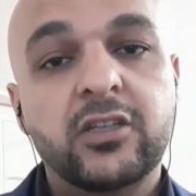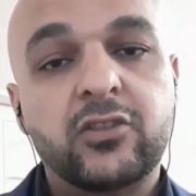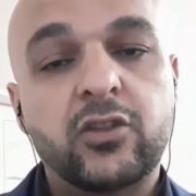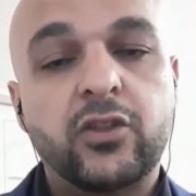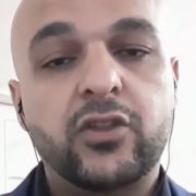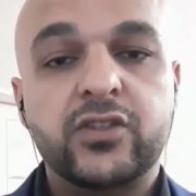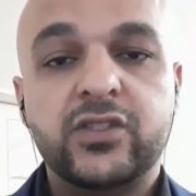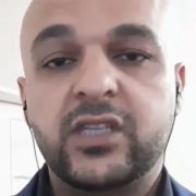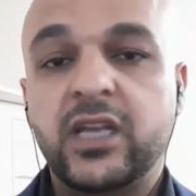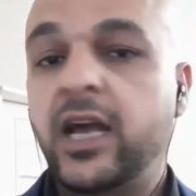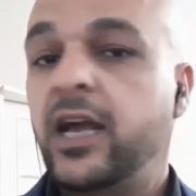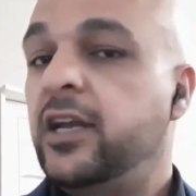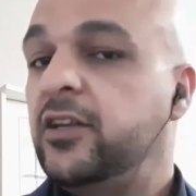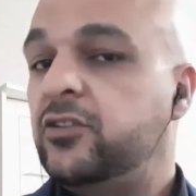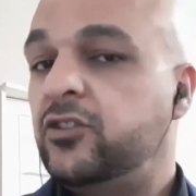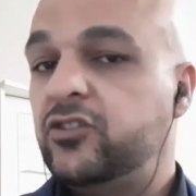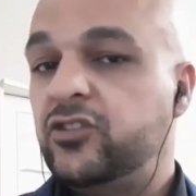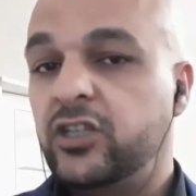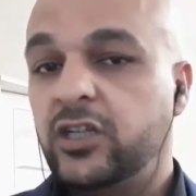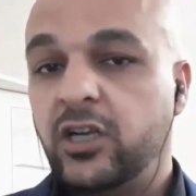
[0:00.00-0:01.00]
site
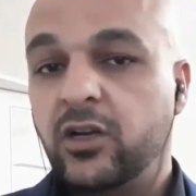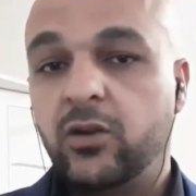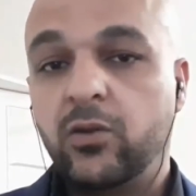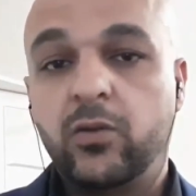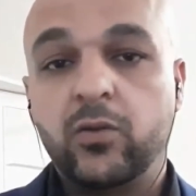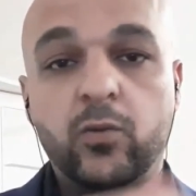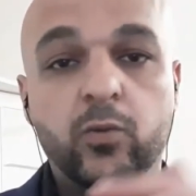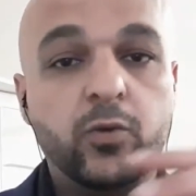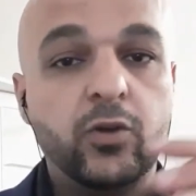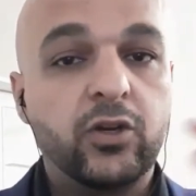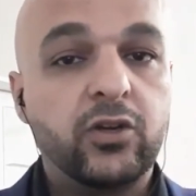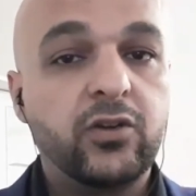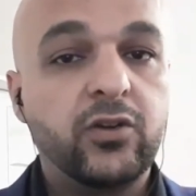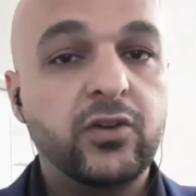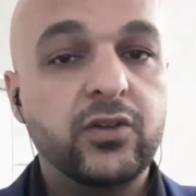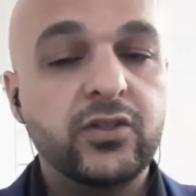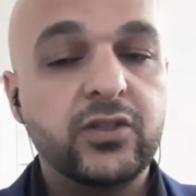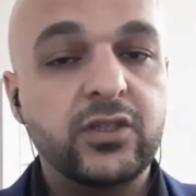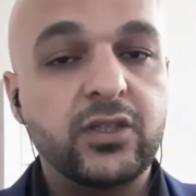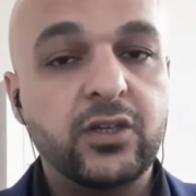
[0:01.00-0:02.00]
to check out on the
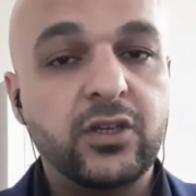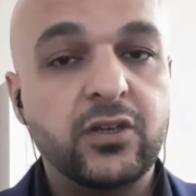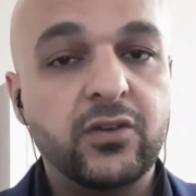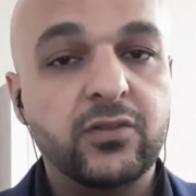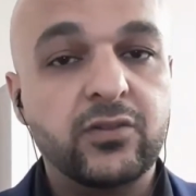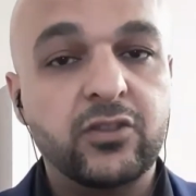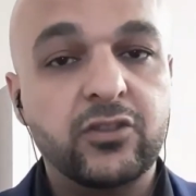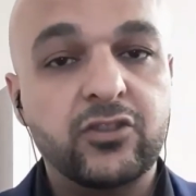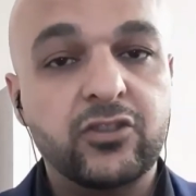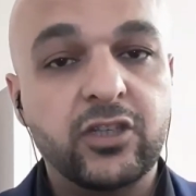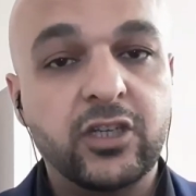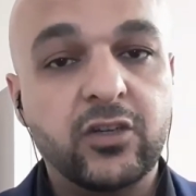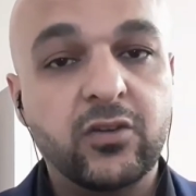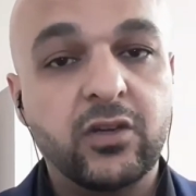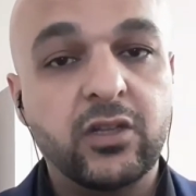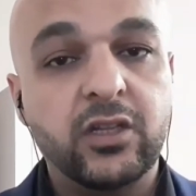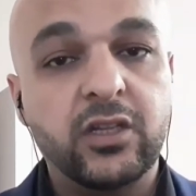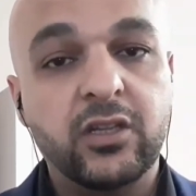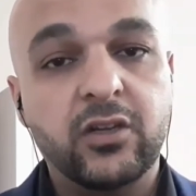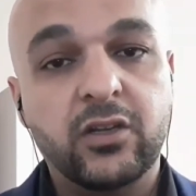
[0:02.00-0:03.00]
workers, to check
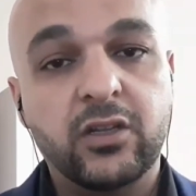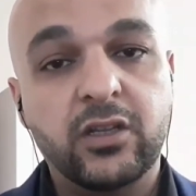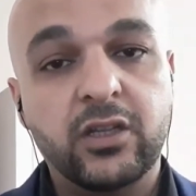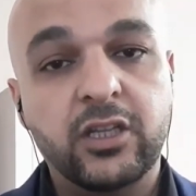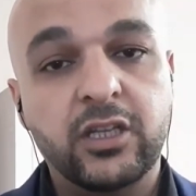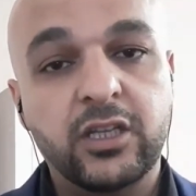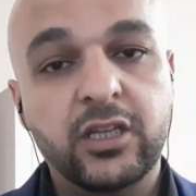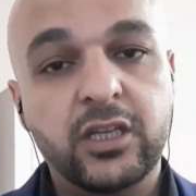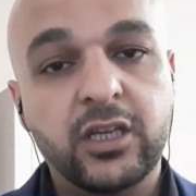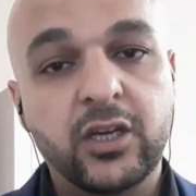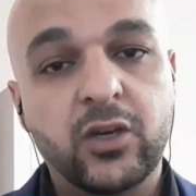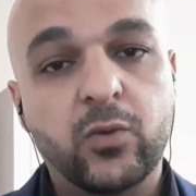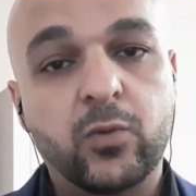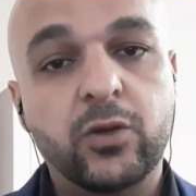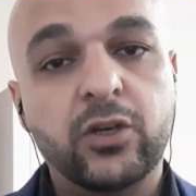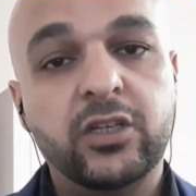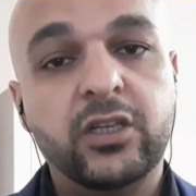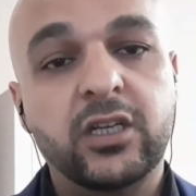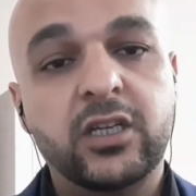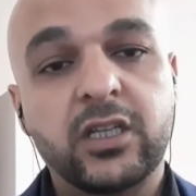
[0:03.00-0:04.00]
on the
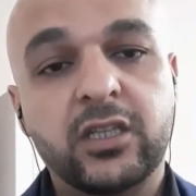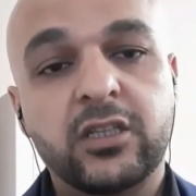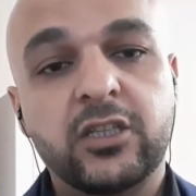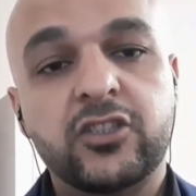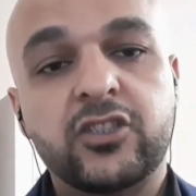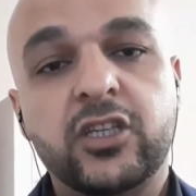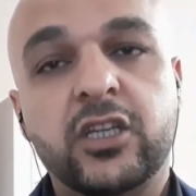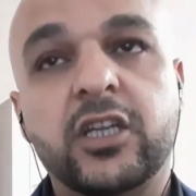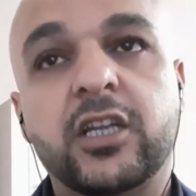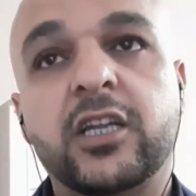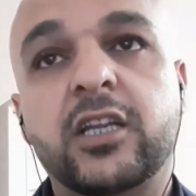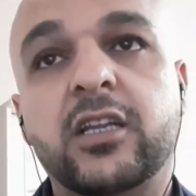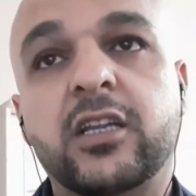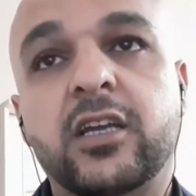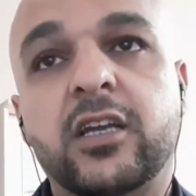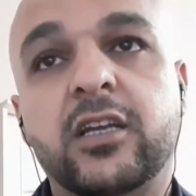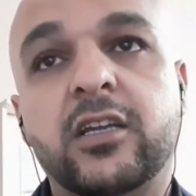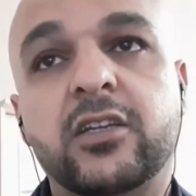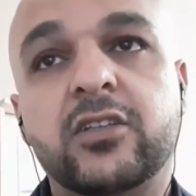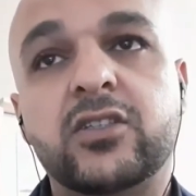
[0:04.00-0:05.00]
working condition
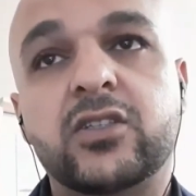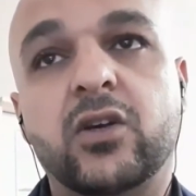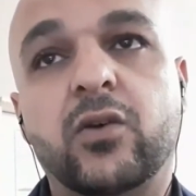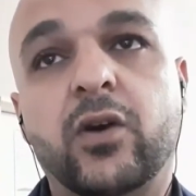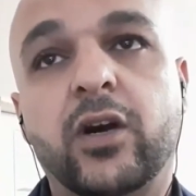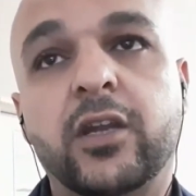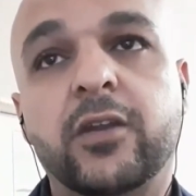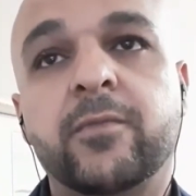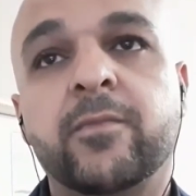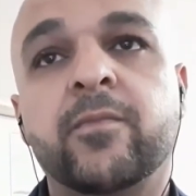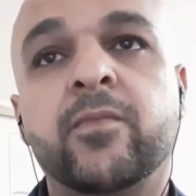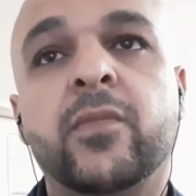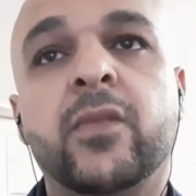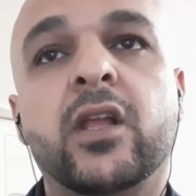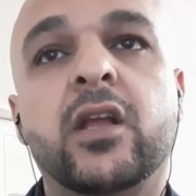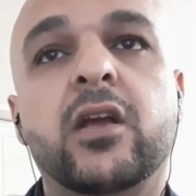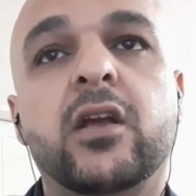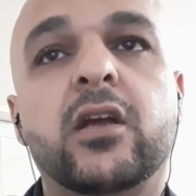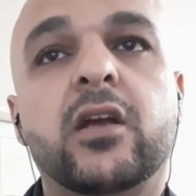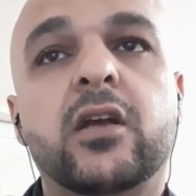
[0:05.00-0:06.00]
and so
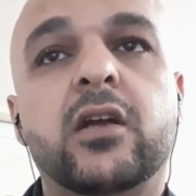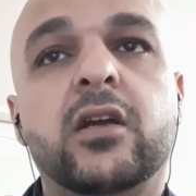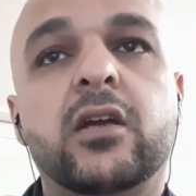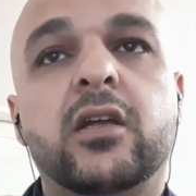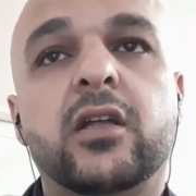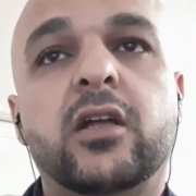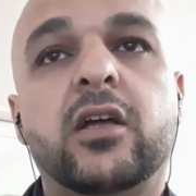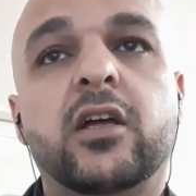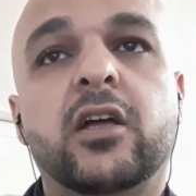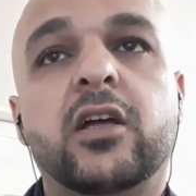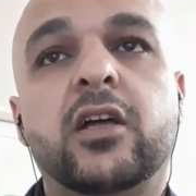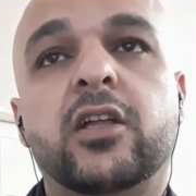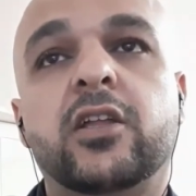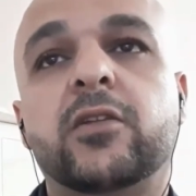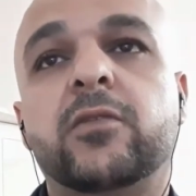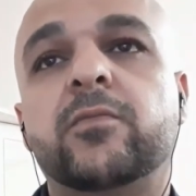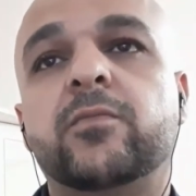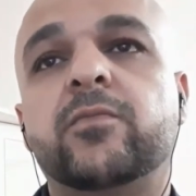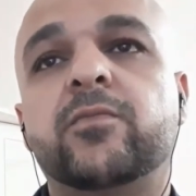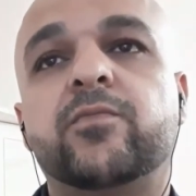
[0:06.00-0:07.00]

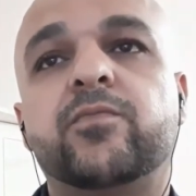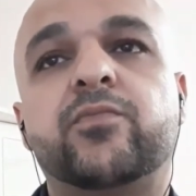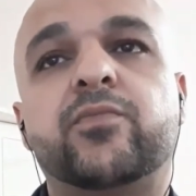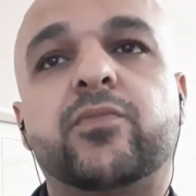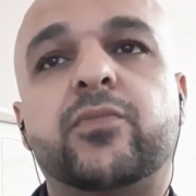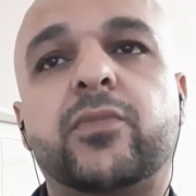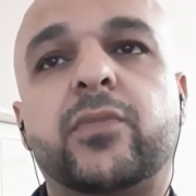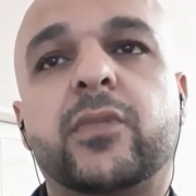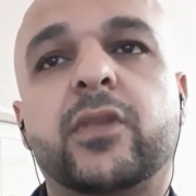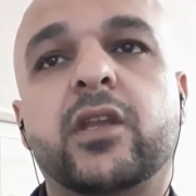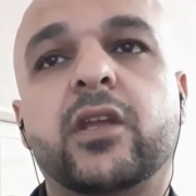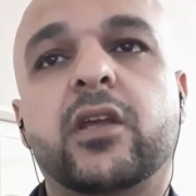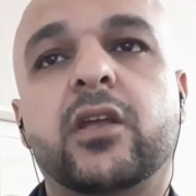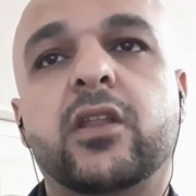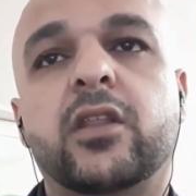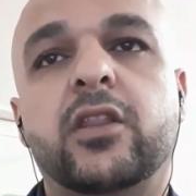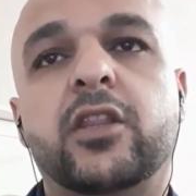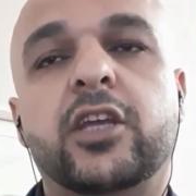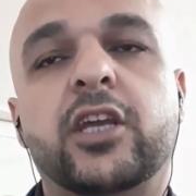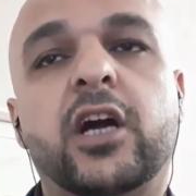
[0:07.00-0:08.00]
on.
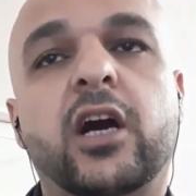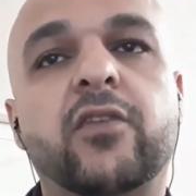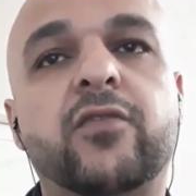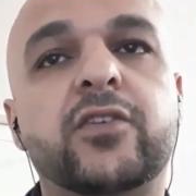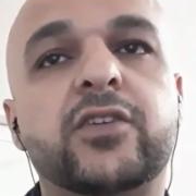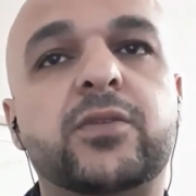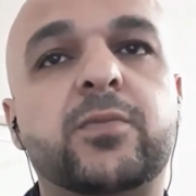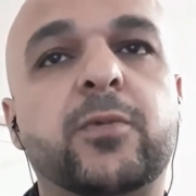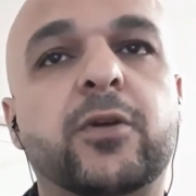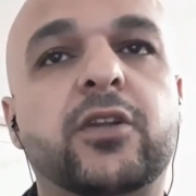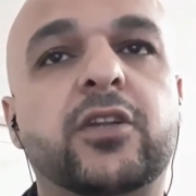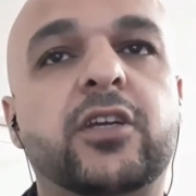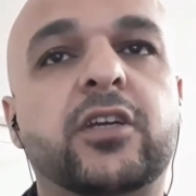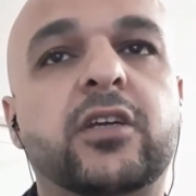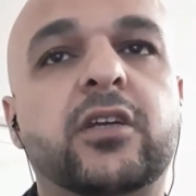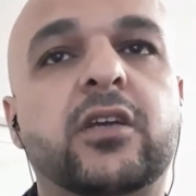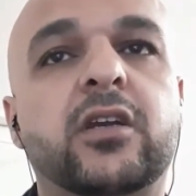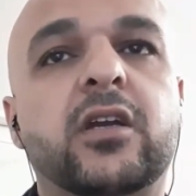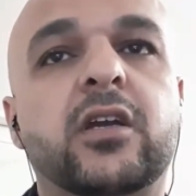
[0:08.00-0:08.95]
The office building